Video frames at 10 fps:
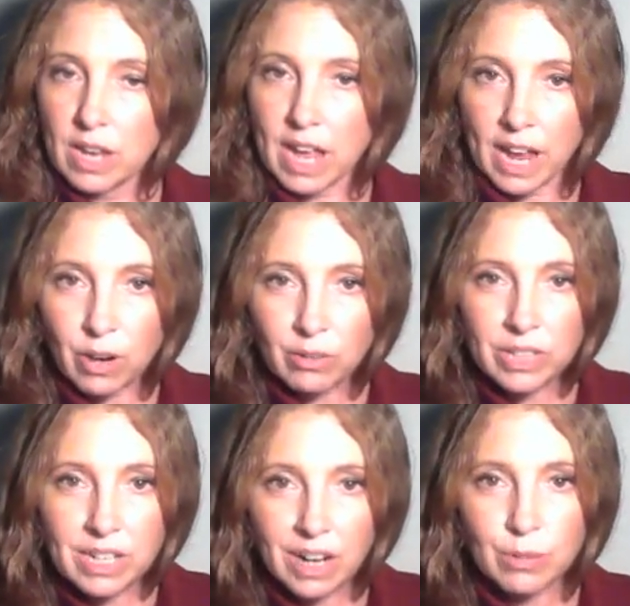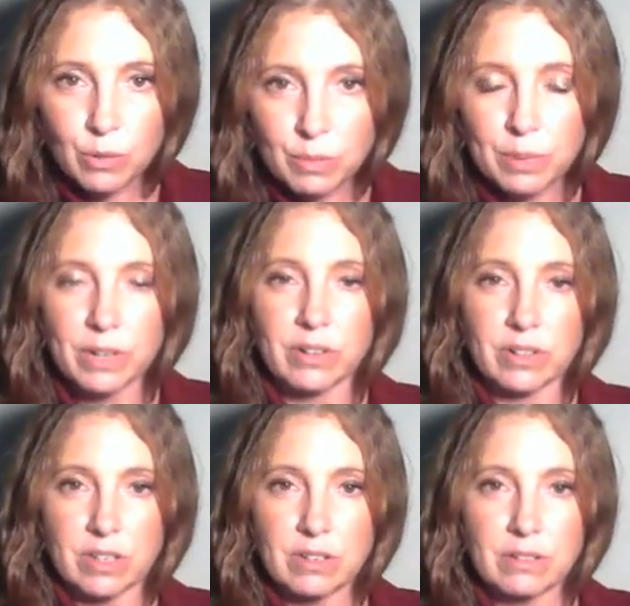Outly Godward
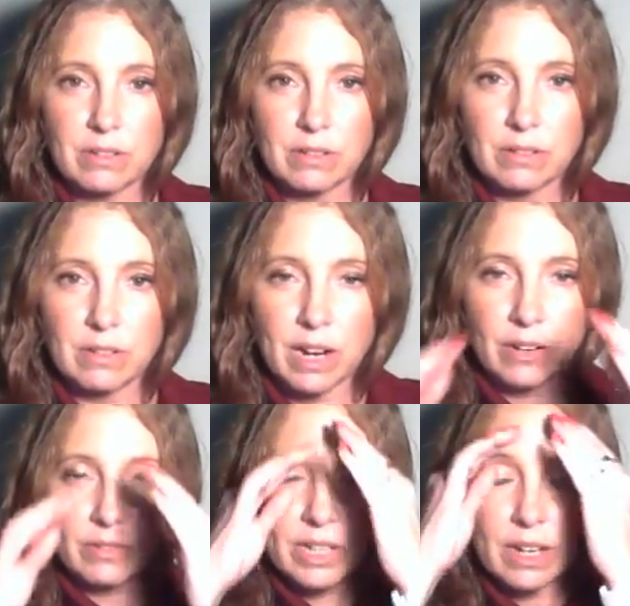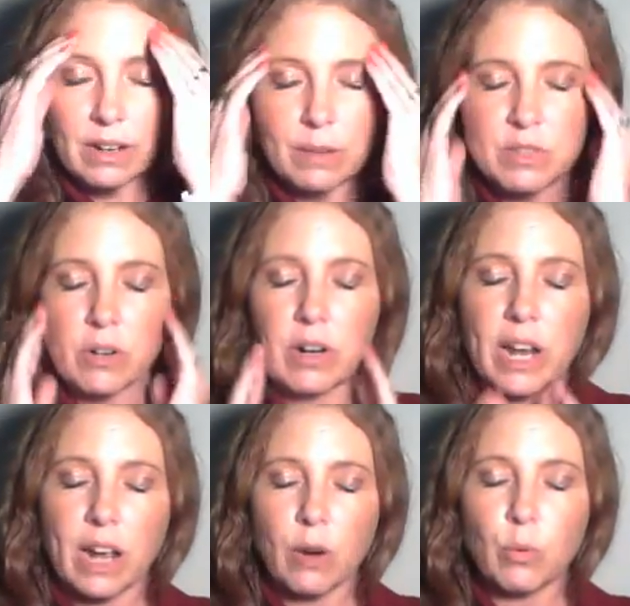appearance, outly, uh, I'm sorry,
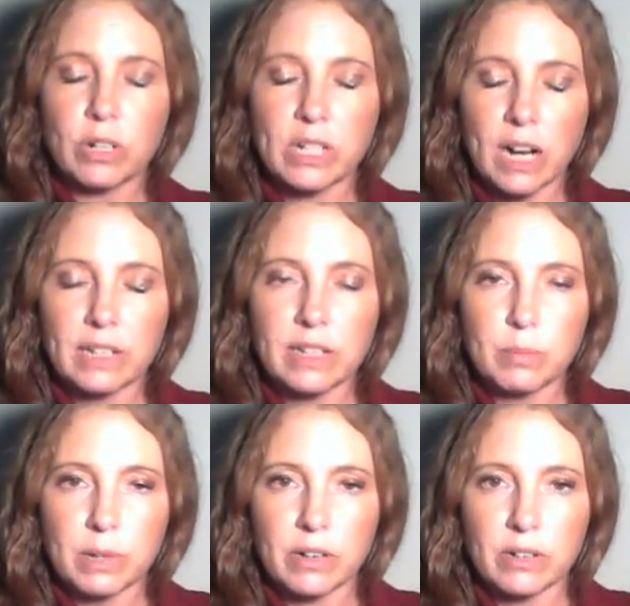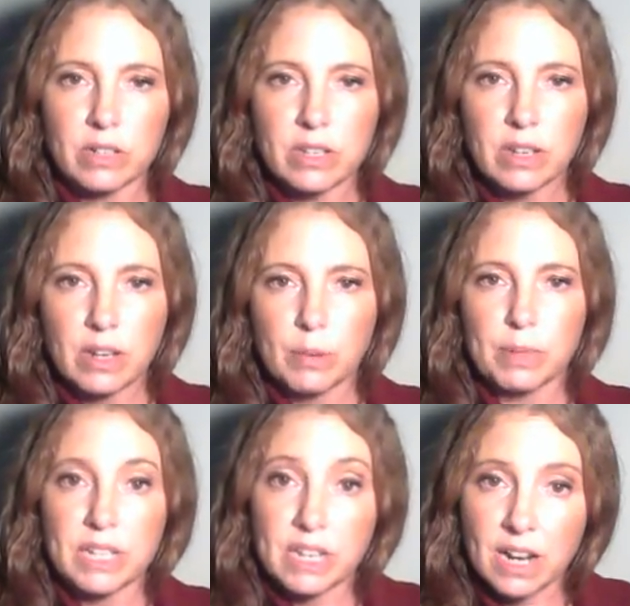outward godly appearance,
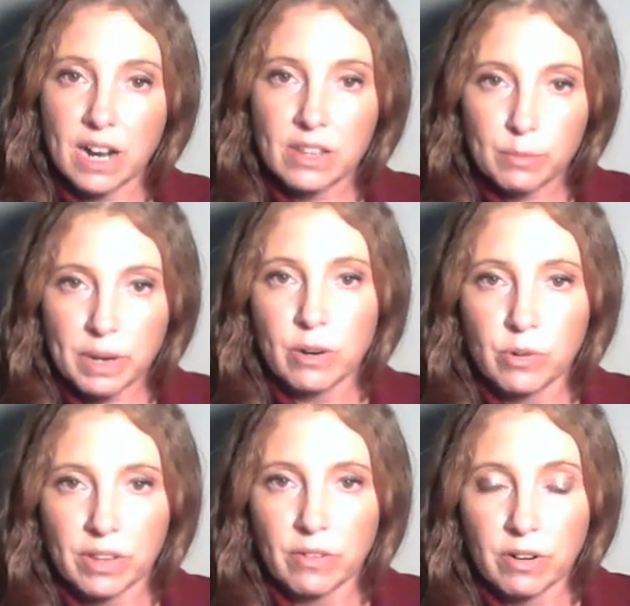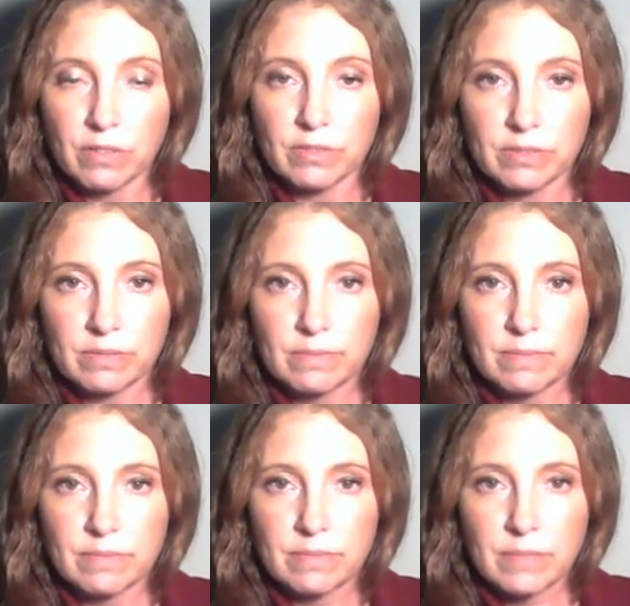but deny the power thereof.
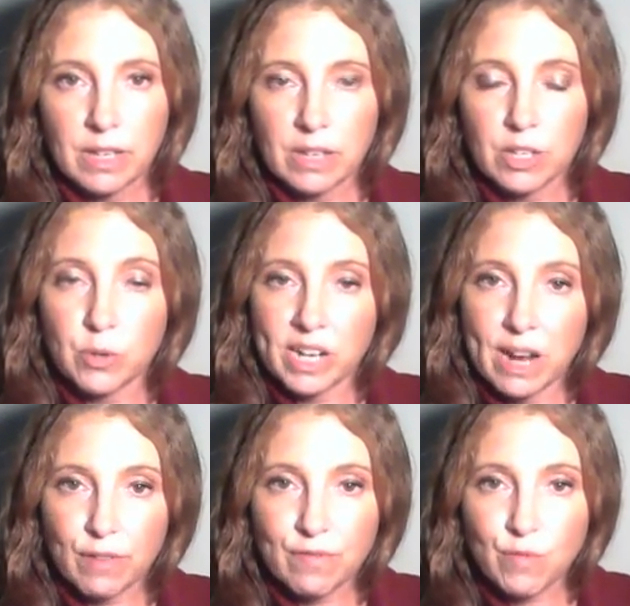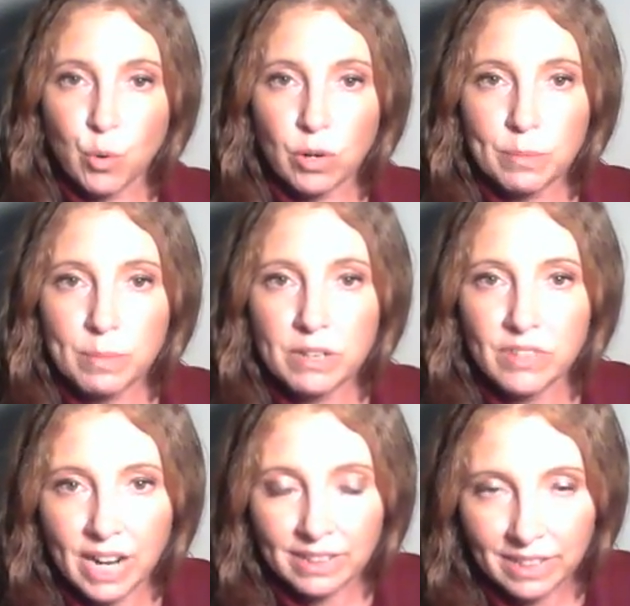You can have a form of
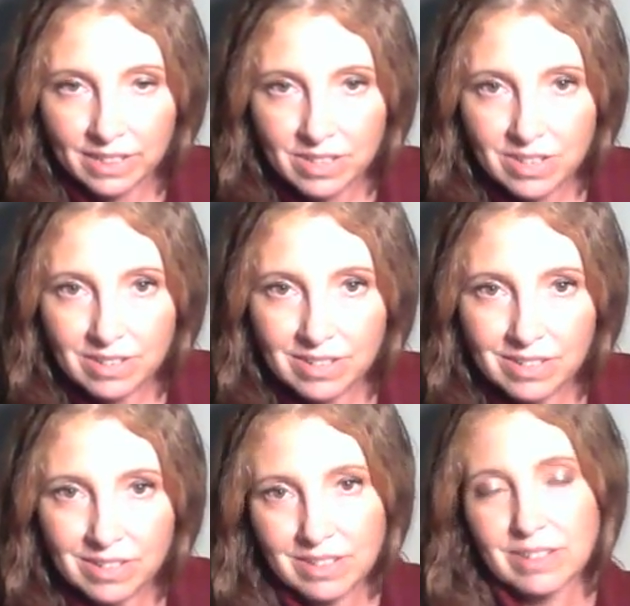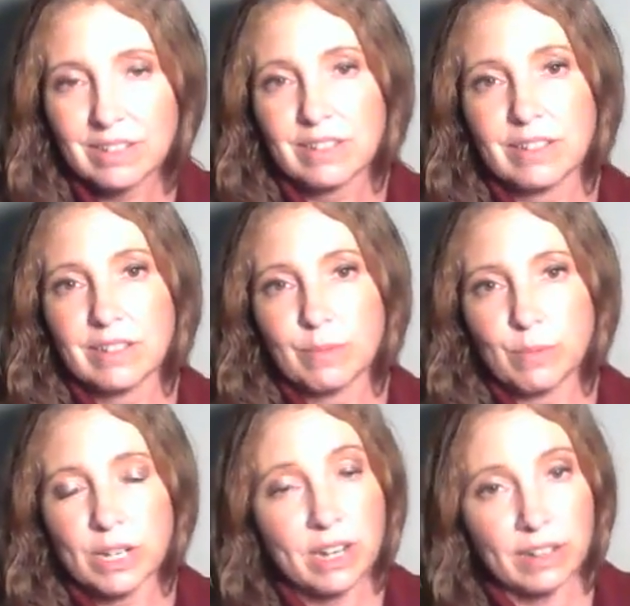godliness,
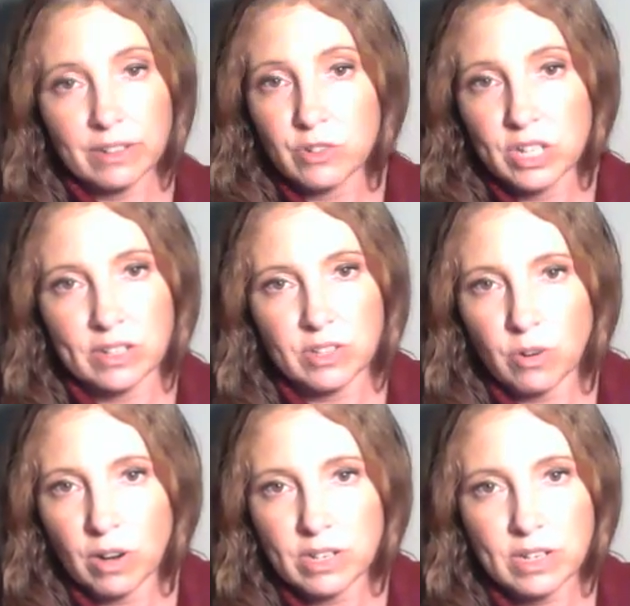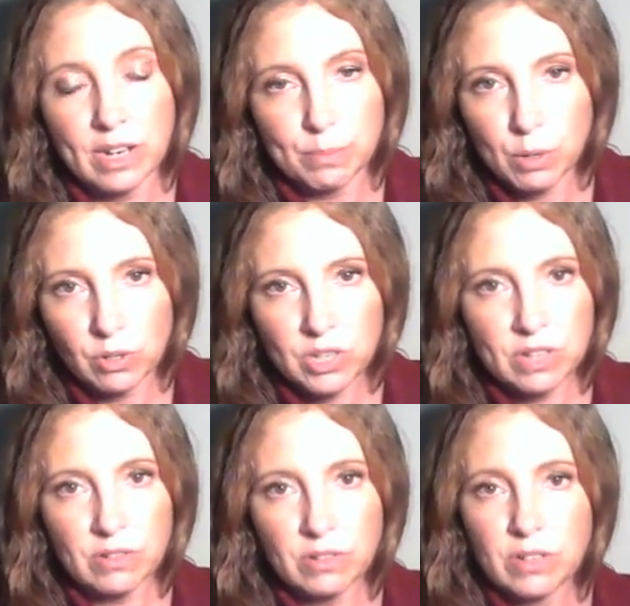but not know Jesus Christ in a
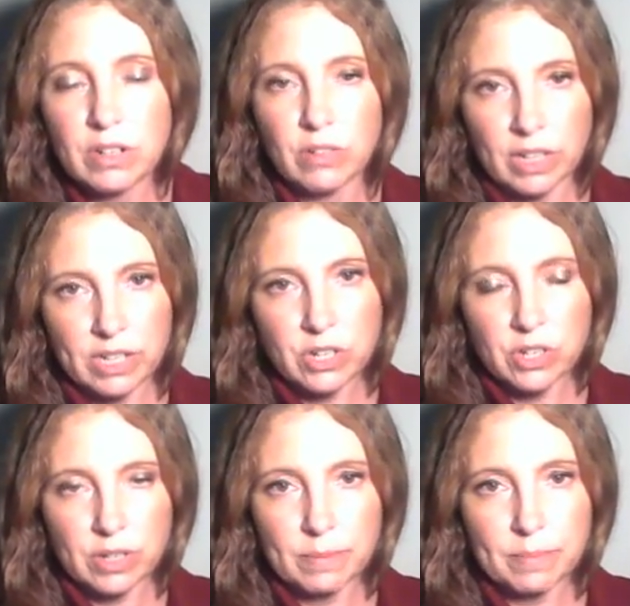personal relationship.